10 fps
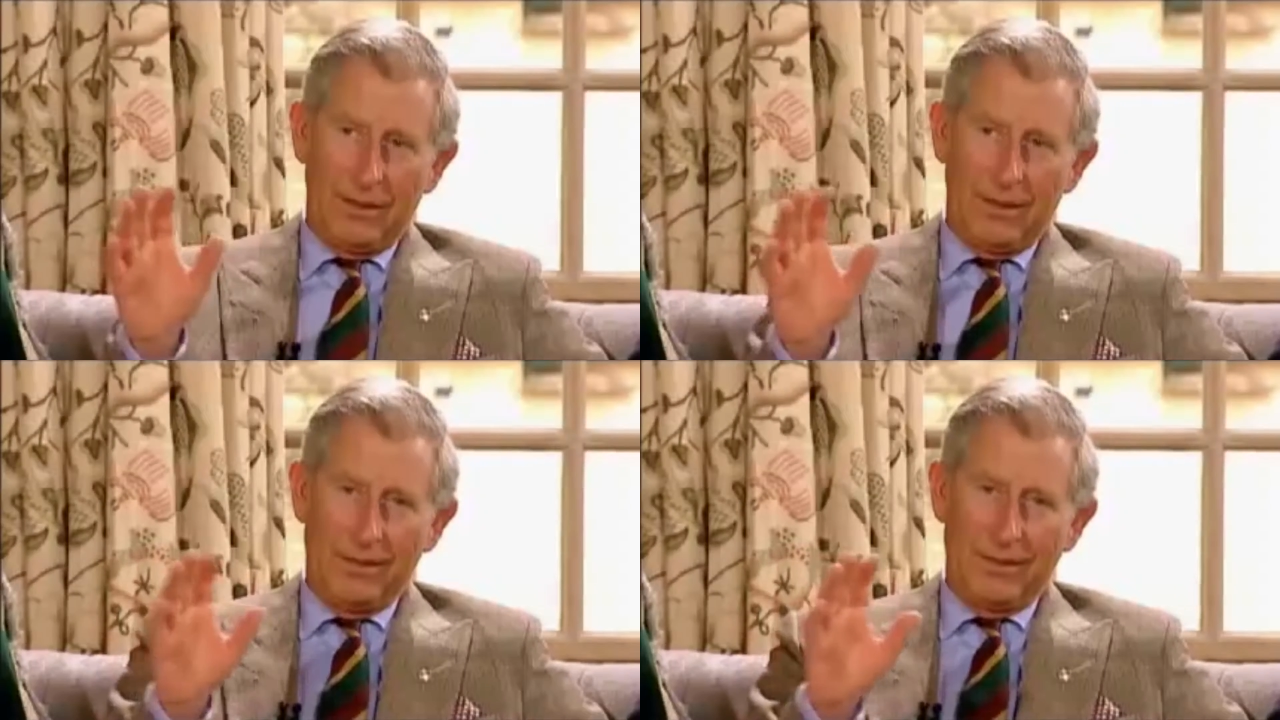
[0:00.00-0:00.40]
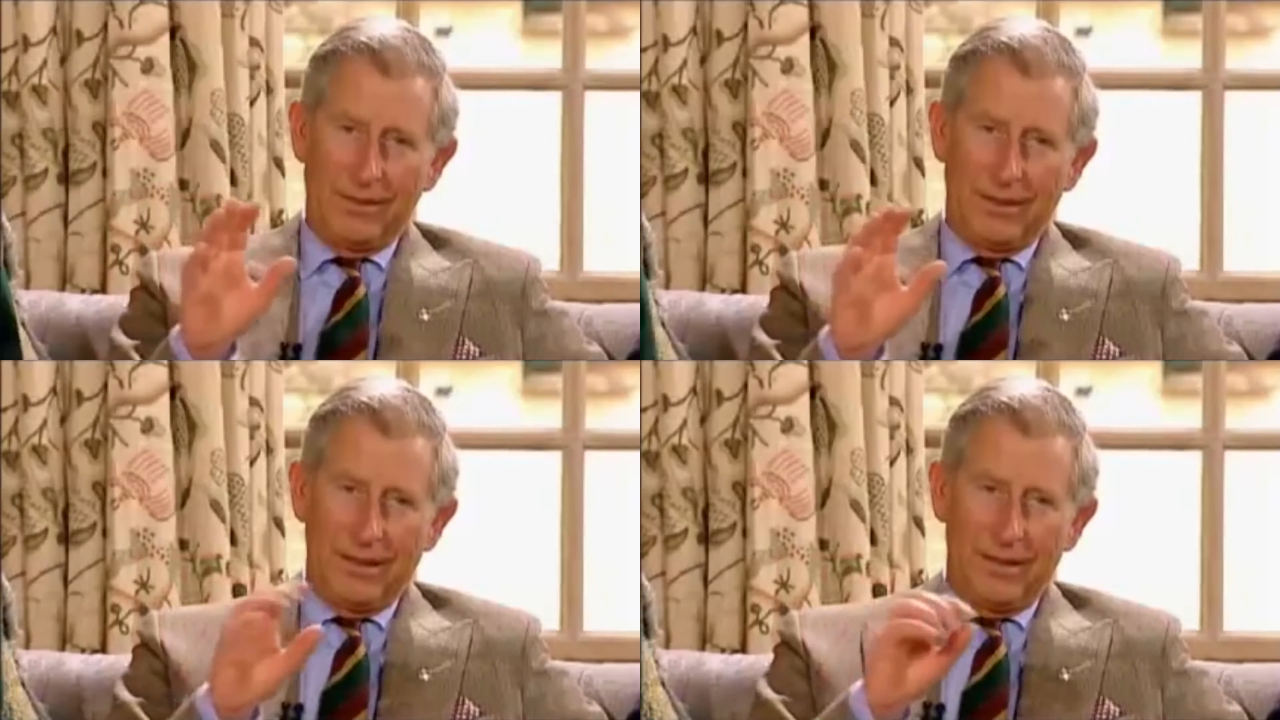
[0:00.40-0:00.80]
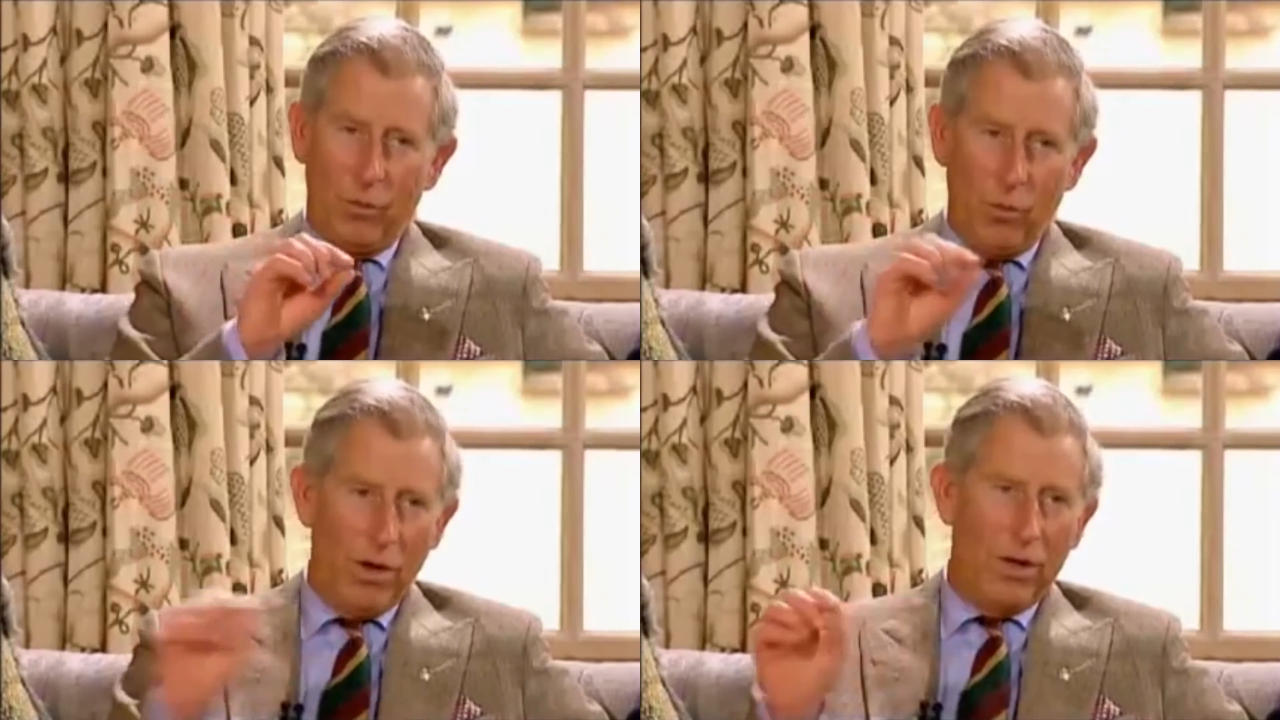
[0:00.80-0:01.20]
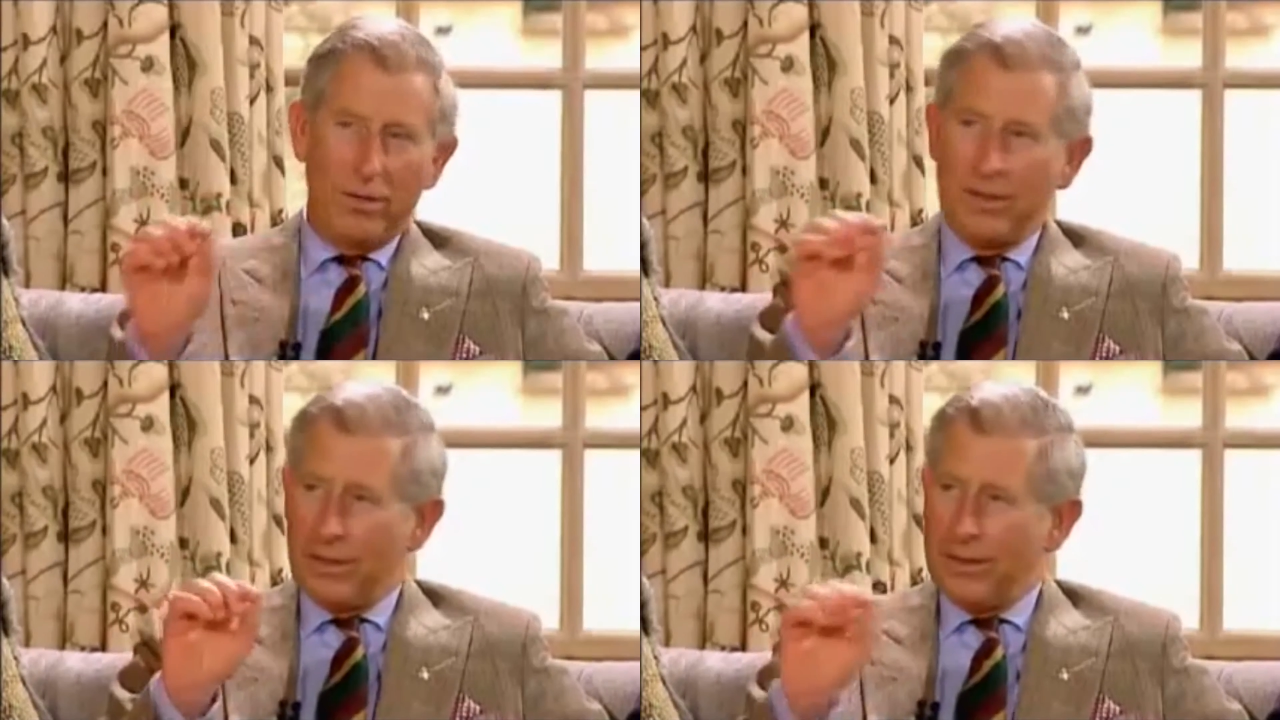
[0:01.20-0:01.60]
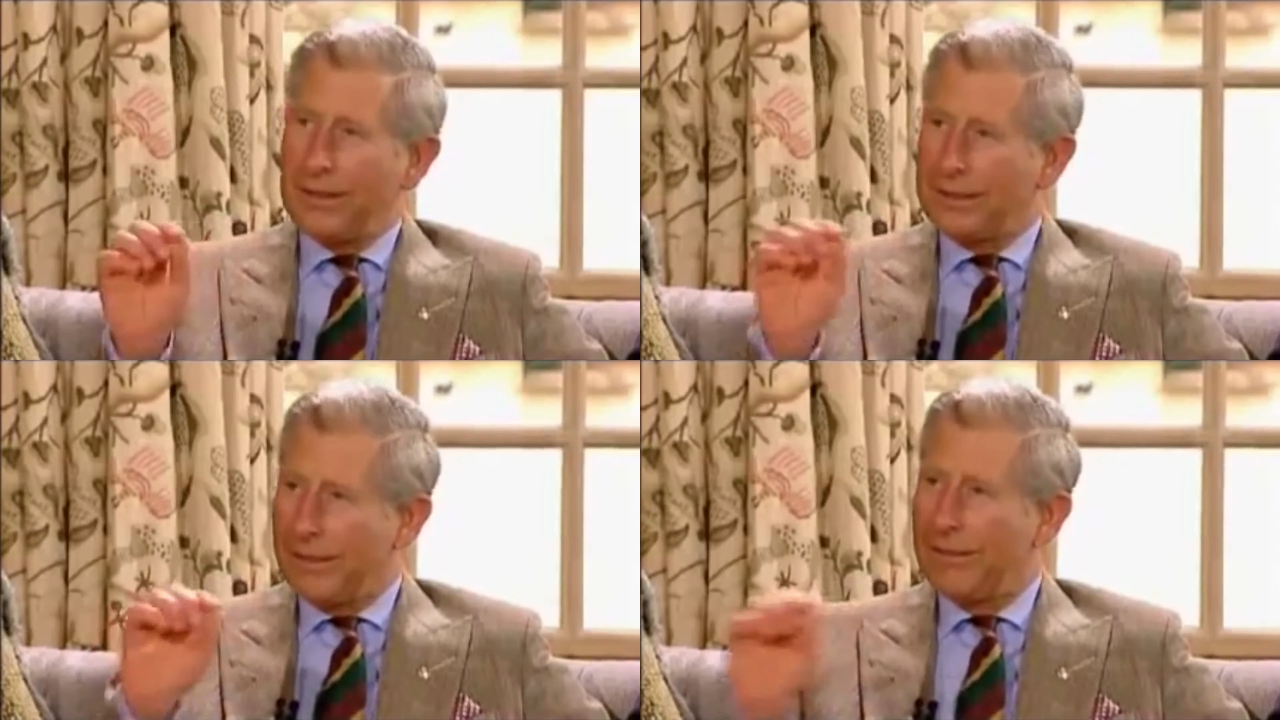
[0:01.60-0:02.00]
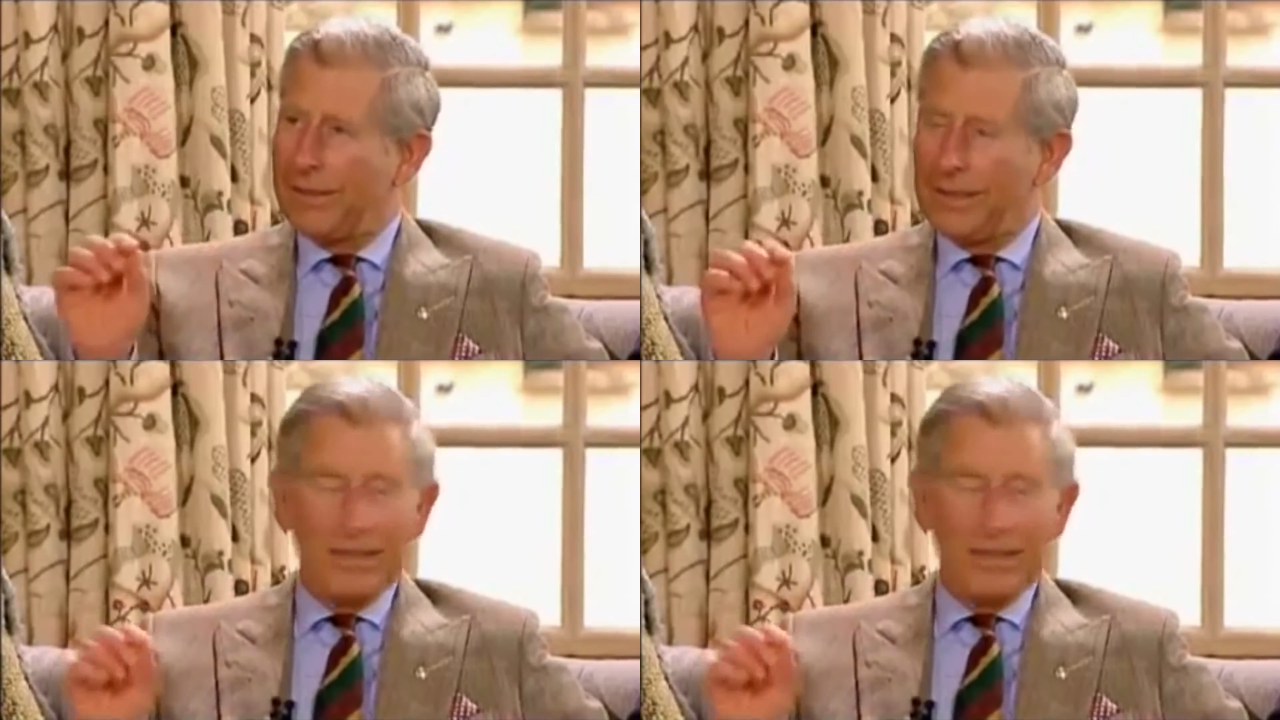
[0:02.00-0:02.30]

and his, the word, the lyrics and everything.